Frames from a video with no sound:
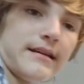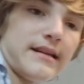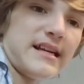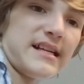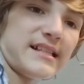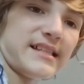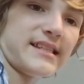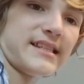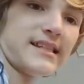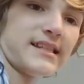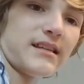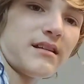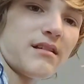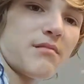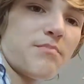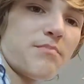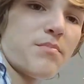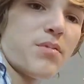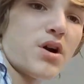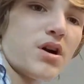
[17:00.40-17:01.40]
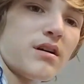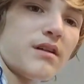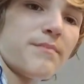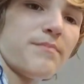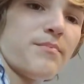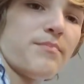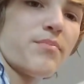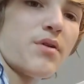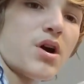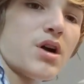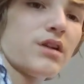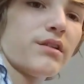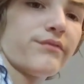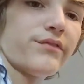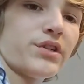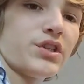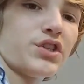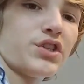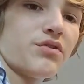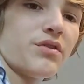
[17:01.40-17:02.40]
It's a part of a
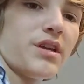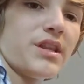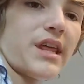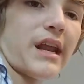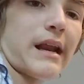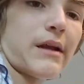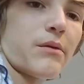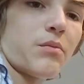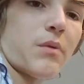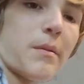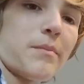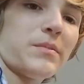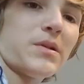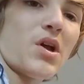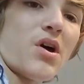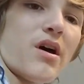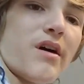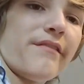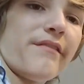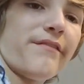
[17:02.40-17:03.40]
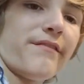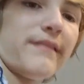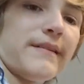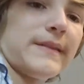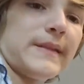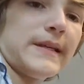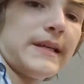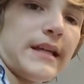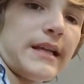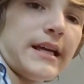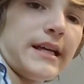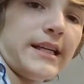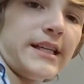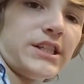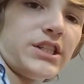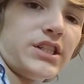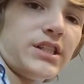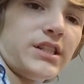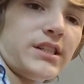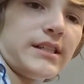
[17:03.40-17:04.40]
tree that I ripped off, and then I
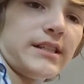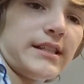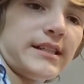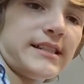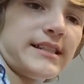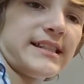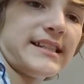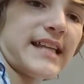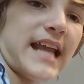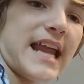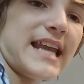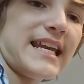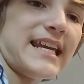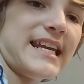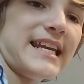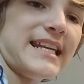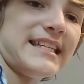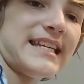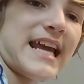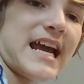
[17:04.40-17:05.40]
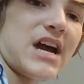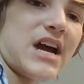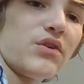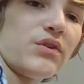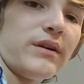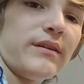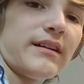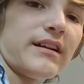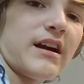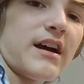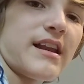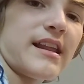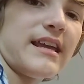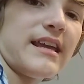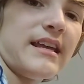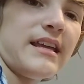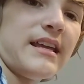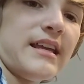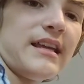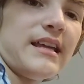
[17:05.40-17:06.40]
sanded it down and cut
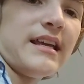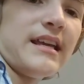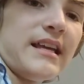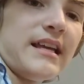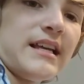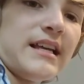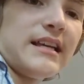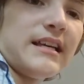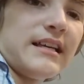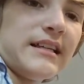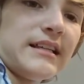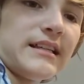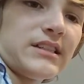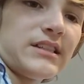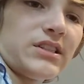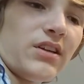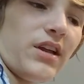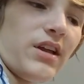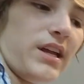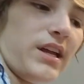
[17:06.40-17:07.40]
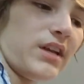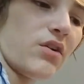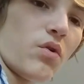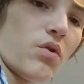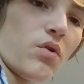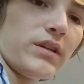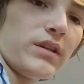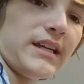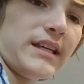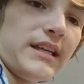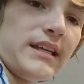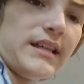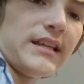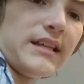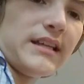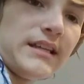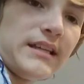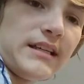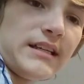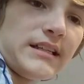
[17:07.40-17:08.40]
it so you can hold it.
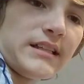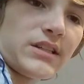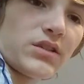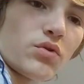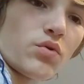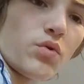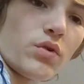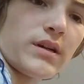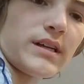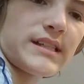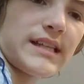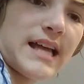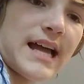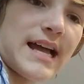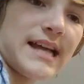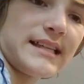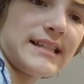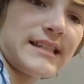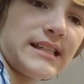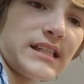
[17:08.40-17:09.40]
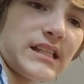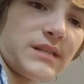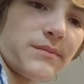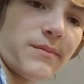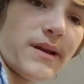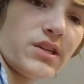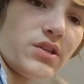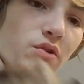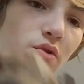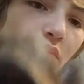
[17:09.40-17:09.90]
It's cool because it has a special